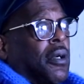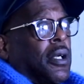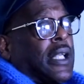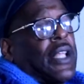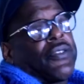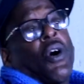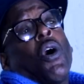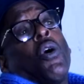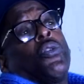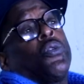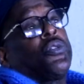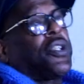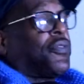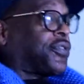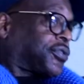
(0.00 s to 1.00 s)
That's a whole
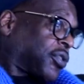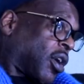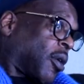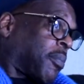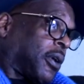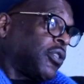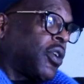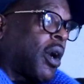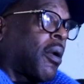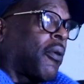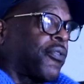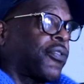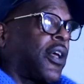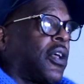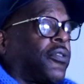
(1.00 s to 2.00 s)
new different story. But you know what
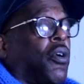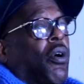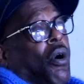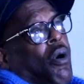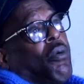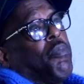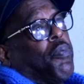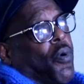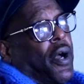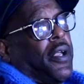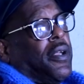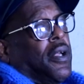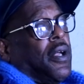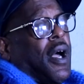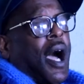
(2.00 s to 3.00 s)
I'm saying though, homeboy.
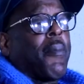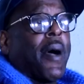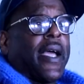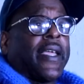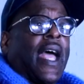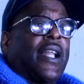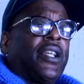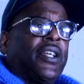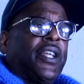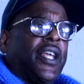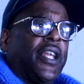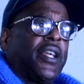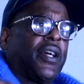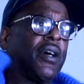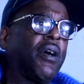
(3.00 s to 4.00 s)
Mm -hmm. I might get a little
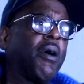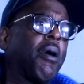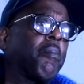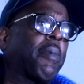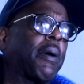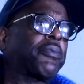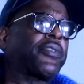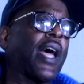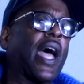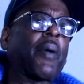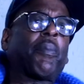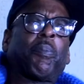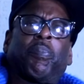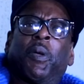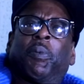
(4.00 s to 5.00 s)
heated up, but I'm
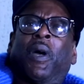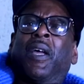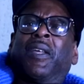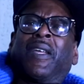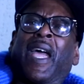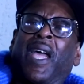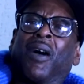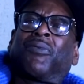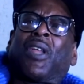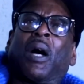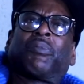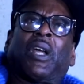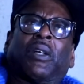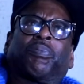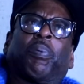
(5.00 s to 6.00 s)
tired of people. Hell no,
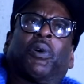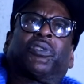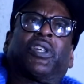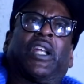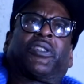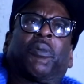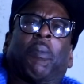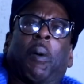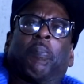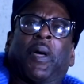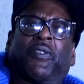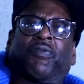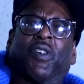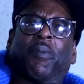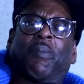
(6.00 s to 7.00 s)
I'm not supposed to do it to my
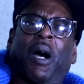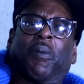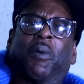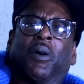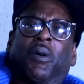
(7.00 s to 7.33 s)
best friend mom.